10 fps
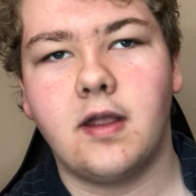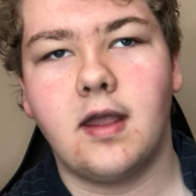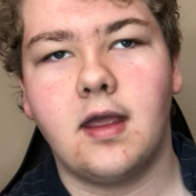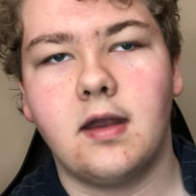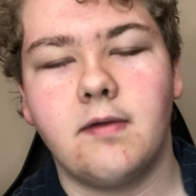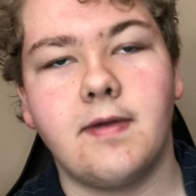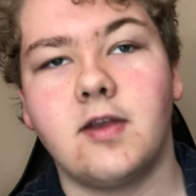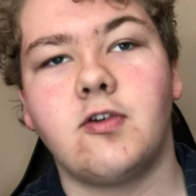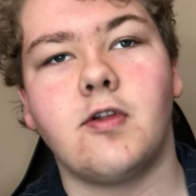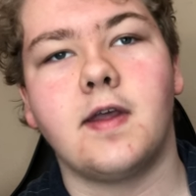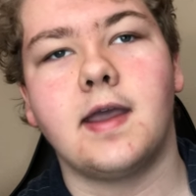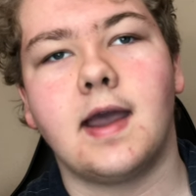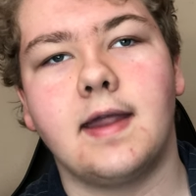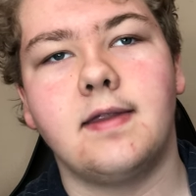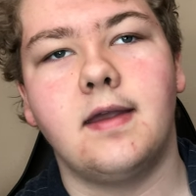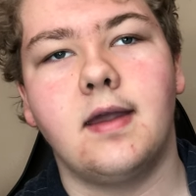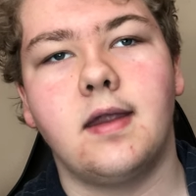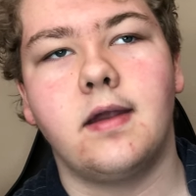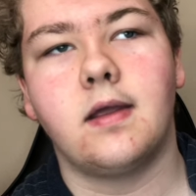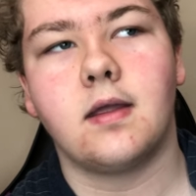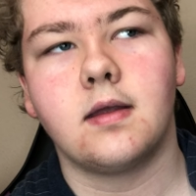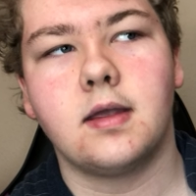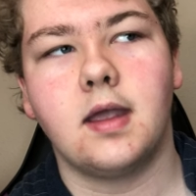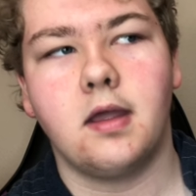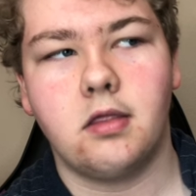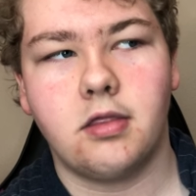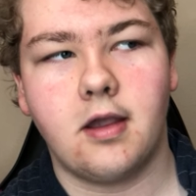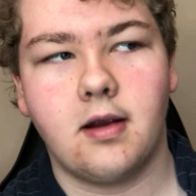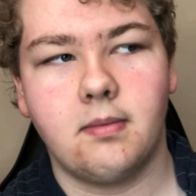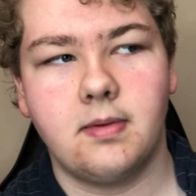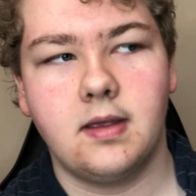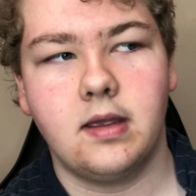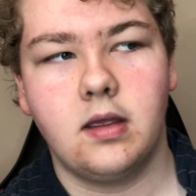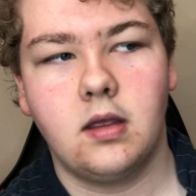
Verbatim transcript: and eventually I did get therapy.